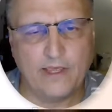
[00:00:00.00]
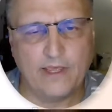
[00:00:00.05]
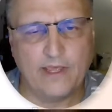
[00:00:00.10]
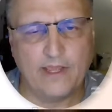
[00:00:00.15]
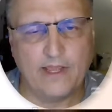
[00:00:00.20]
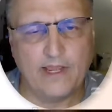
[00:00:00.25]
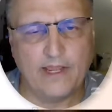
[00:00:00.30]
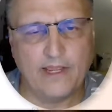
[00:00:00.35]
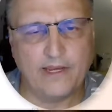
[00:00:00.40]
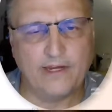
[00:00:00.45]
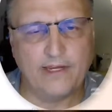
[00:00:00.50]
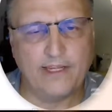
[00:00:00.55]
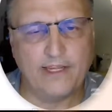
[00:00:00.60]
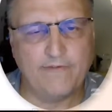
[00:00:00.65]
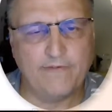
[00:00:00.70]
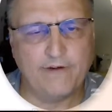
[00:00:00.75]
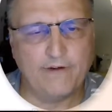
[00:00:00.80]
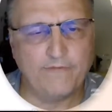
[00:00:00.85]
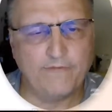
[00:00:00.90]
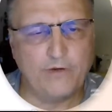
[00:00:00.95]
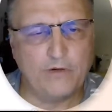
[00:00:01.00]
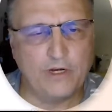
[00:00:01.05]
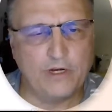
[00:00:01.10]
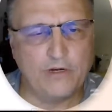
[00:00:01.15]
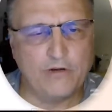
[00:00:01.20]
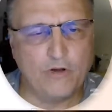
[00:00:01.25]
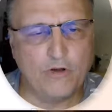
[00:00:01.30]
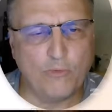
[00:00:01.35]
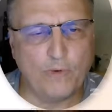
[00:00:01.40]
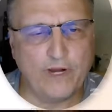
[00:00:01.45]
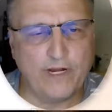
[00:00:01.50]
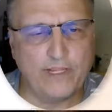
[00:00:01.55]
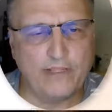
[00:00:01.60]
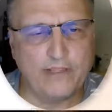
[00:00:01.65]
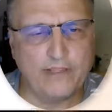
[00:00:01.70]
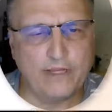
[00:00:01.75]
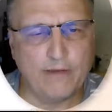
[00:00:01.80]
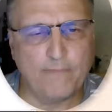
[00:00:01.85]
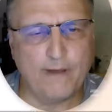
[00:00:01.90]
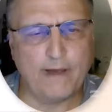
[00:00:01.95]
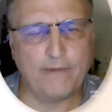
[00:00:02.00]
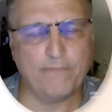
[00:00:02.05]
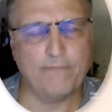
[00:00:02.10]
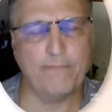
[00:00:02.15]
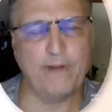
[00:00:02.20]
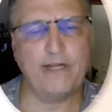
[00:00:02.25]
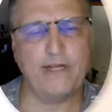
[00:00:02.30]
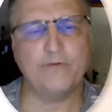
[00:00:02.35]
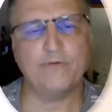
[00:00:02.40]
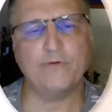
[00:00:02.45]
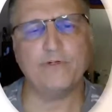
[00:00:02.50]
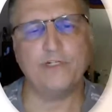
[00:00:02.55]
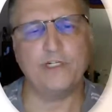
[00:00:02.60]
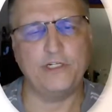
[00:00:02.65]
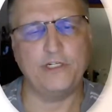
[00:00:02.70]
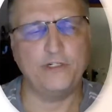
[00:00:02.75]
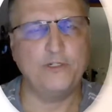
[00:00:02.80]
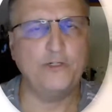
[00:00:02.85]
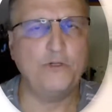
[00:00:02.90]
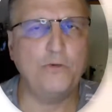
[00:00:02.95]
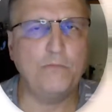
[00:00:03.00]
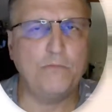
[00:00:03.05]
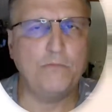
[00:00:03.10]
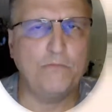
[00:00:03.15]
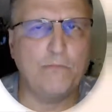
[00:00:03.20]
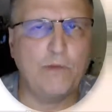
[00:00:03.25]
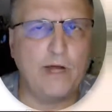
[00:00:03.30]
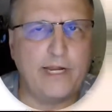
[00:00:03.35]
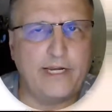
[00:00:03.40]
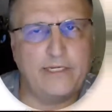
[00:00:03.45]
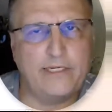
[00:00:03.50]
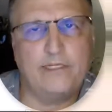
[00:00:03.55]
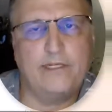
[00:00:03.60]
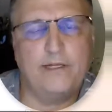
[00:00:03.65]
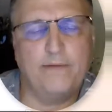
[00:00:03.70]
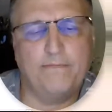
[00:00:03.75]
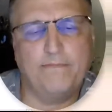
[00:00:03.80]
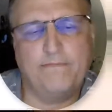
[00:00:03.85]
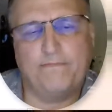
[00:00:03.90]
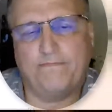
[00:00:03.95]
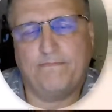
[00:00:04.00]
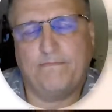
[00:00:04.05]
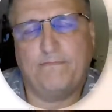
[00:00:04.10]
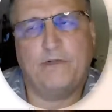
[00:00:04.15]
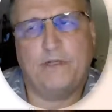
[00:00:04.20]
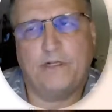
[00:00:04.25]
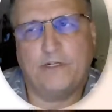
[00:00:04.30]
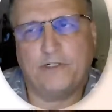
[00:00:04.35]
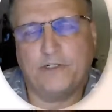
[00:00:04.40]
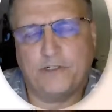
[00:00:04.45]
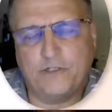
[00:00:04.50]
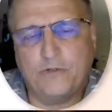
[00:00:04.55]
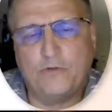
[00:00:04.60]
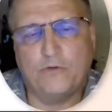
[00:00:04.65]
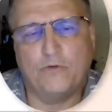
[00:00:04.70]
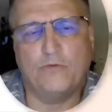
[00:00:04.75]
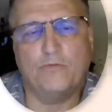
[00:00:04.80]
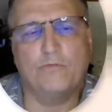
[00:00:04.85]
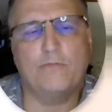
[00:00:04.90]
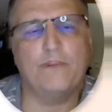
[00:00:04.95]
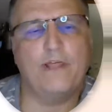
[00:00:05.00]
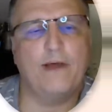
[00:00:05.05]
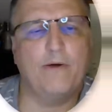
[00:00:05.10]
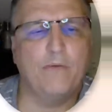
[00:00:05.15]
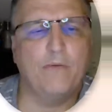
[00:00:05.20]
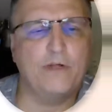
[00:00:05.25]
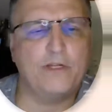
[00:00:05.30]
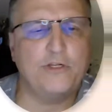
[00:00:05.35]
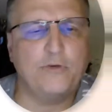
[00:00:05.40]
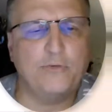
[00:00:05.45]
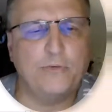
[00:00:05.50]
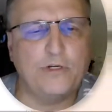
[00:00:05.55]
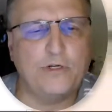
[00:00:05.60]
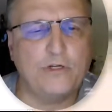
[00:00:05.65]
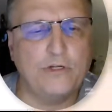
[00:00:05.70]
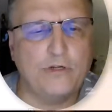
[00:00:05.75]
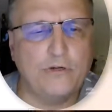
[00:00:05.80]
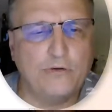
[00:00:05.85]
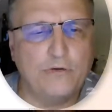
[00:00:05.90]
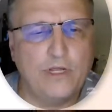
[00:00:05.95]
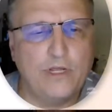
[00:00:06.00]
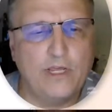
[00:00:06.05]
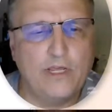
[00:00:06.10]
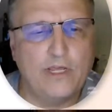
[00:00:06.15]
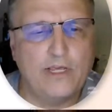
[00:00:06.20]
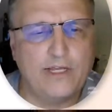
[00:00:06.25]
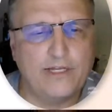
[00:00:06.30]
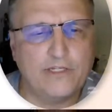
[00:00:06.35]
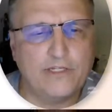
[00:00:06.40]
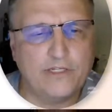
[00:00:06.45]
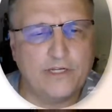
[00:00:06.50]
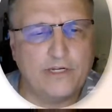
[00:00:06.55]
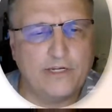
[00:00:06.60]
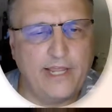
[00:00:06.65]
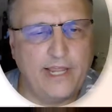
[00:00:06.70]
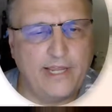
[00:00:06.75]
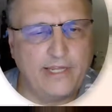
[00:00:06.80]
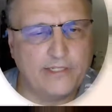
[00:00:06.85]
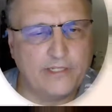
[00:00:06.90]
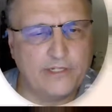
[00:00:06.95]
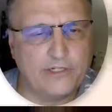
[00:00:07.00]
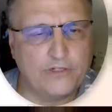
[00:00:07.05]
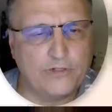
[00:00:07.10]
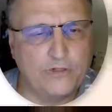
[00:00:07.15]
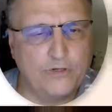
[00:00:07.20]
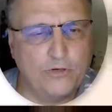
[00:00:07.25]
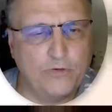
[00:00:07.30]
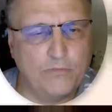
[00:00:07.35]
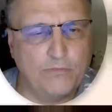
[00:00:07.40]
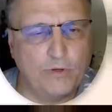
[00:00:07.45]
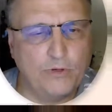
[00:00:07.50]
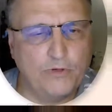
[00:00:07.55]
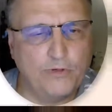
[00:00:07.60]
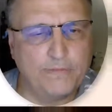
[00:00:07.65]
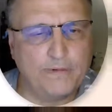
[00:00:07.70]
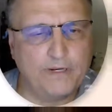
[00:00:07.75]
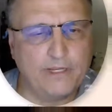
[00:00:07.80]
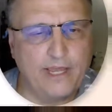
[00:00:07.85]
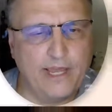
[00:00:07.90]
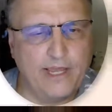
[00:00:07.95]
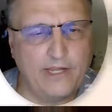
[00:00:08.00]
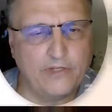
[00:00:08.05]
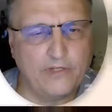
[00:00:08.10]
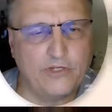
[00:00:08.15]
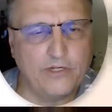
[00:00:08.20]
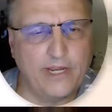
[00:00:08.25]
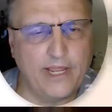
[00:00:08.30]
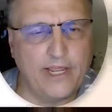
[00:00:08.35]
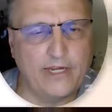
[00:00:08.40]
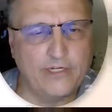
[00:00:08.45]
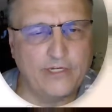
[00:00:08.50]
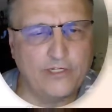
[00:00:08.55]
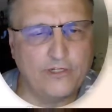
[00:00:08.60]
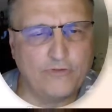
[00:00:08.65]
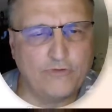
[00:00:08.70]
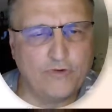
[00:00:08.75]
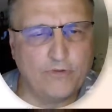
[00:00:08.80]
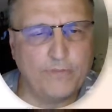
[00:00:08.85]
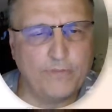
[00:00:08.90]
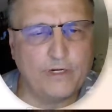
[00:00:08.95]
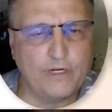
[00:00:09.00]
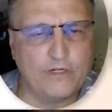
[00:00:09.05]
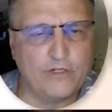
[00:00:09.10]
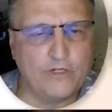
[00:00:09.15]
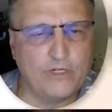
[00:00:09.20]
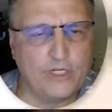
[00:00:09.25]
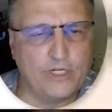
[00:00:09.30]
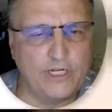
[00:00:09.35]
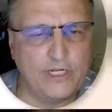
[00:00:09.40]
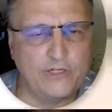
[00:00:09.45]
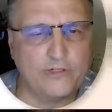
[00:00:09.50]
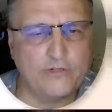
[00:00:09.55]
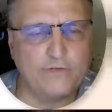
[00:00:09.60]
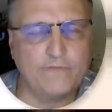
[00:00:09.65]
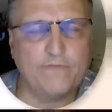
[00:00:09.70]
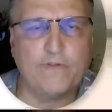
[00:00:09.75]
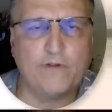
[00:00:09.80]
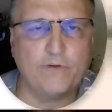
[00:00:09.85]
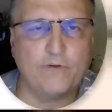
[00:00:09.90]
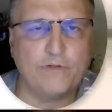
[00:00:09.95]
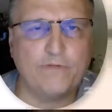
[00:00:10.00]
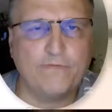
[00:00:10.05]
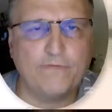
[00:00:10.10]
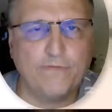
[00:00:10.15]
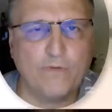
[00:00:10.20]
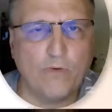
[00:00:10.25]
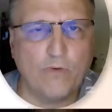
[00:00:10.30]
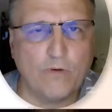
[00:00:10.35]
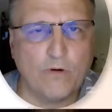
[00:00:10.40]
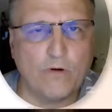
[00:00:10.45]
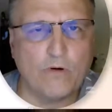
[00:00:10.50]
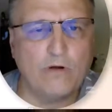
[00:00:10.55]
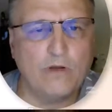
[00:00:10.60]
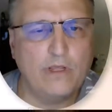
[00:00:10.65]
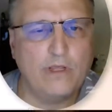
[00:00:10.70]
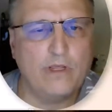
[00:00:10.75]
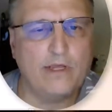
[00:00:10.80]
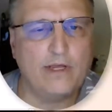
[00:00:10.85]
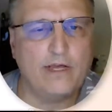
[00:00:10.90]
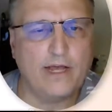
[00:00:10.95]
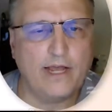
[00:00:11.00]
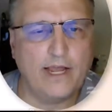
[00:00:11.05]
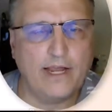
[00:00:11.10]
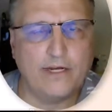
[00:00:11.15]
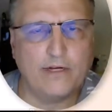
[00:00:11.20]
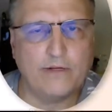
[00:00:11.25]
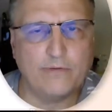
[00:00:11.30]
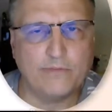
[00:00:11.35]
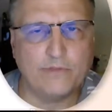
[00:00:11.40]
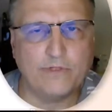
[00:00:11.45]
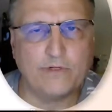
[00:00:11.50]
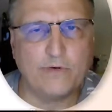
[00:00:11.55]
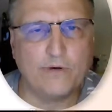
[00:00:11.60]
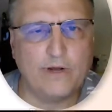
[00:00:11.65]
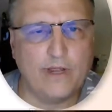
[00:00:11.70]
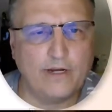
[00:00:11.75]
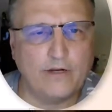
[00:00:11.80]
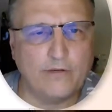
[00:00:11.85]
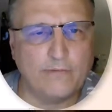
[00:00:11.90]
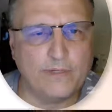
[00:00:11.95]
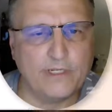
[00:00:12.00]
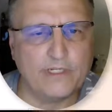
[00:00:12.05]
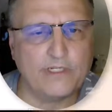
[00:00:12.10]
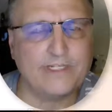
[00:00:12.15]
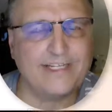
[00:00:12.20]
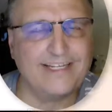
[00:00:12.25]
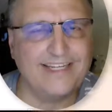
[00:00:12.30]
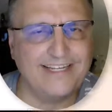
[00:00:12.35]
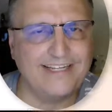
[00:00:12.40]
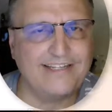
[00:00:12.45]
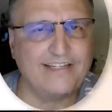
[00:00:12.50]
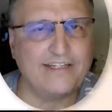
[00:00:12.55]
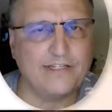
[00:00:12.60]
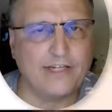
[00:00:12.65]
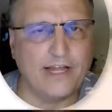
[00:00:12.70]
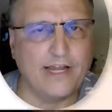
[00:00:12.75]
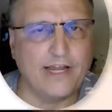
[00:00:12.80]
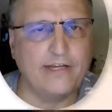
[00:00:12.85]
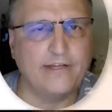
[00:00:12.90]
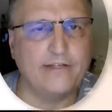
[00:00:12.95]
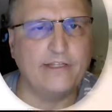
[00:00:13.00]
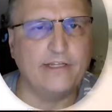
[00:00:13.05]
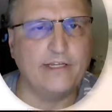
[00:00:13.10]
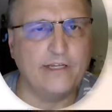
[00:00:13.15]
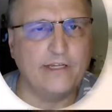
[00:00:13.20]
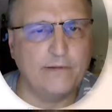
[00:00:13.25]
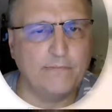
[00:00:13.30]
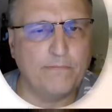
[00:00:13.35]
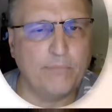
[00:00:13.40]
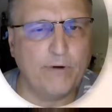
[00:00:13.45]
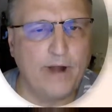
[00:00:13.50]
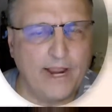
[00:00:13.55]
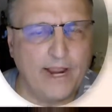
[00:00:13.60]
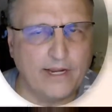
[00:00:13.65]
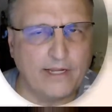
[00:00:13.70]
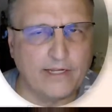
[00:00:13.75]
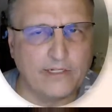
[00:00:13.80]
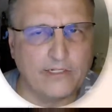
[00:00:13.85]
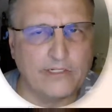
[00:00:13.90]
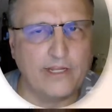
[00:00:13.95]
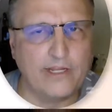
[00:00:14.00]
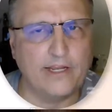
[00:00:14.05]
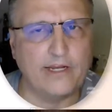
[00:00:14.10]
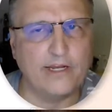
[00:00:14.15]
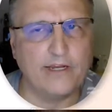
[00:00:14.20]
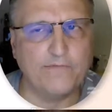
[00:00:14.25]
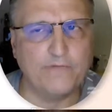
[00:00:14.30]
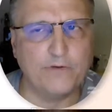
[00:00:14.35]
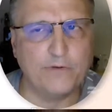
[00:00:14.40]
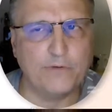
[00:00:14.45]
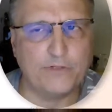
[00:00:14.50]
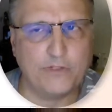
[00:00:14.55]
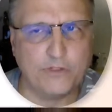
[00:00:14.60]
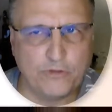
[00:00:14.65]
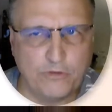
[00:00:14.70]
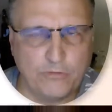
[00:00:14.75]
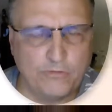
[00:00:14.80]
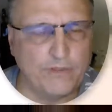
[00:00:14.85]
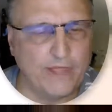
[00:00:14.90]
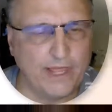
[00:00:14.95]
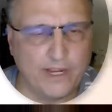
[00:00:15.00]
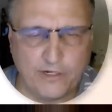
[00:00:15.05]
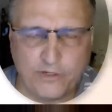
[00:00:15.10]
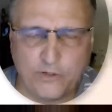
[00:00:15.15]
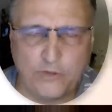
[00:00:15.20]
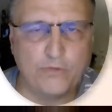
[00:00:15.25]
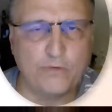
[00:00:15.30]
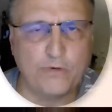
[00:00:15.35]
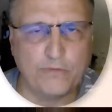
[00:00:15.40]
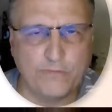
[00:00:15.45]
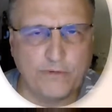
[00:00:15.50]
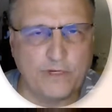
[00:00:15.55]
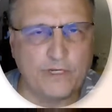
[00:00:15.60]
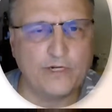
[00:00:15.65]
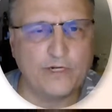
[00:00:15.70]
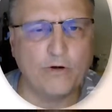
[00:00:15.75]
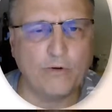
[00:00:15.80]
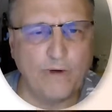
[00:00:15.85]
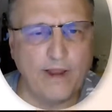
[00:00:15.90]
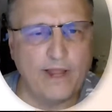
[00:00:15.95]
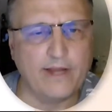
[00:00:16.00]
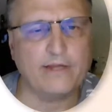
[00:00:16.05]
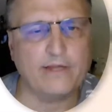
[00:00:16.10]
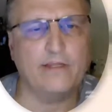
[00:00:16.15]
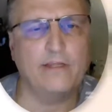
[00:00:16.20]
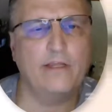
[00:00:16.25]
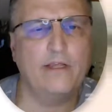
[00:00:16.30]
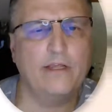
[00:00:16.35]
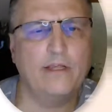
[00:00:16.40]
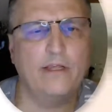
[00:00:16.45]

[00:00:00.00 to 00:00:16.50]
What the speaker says: And even if you didn't know anything about matrices, you might assume that what you would do is to take this 2 multiplication and distribute it to each of those 4 items or elements inside the brackets. And if you assumed that, you would be correct.